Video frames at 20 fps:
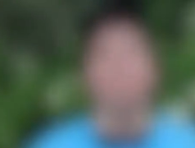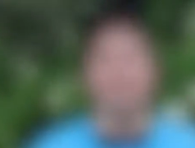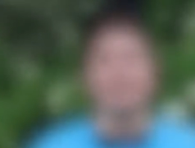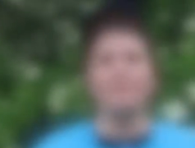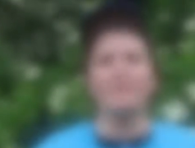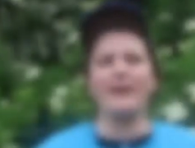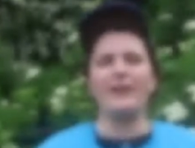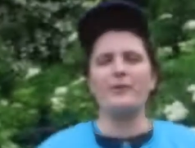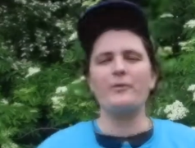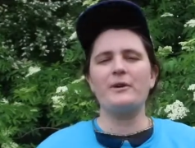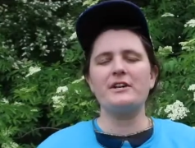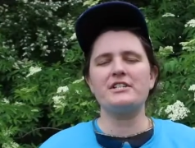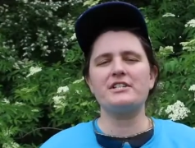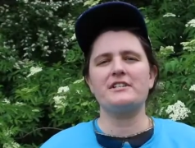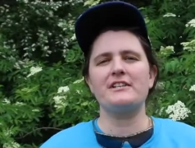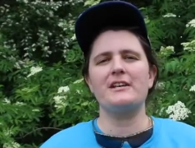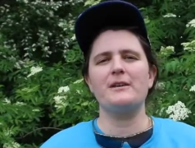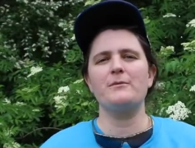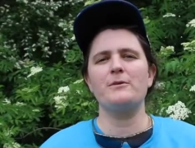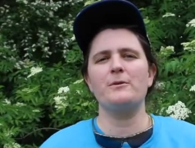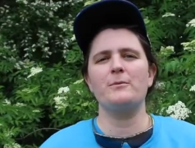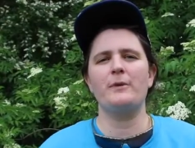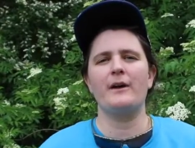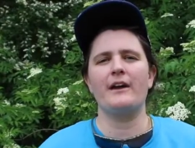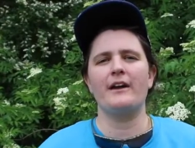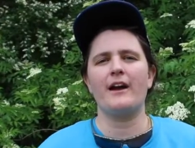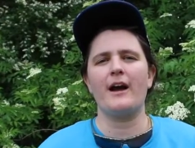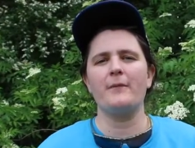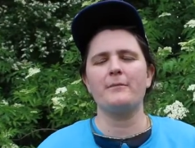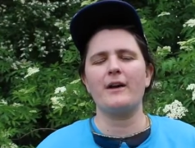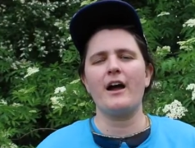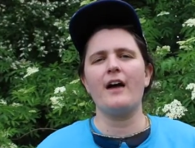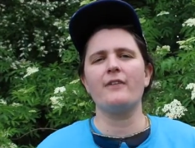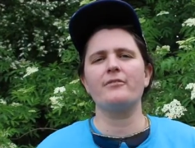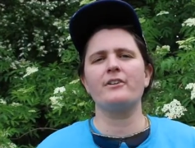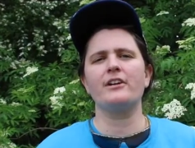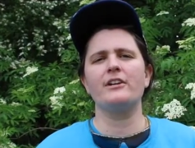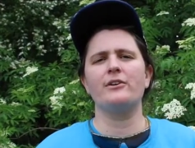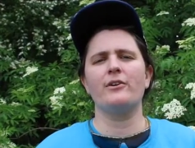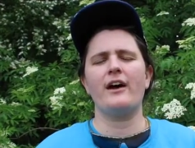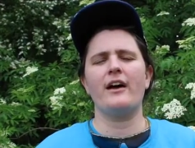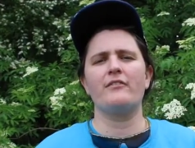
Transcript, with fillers: No matter which theme you pick, I'm confident you'll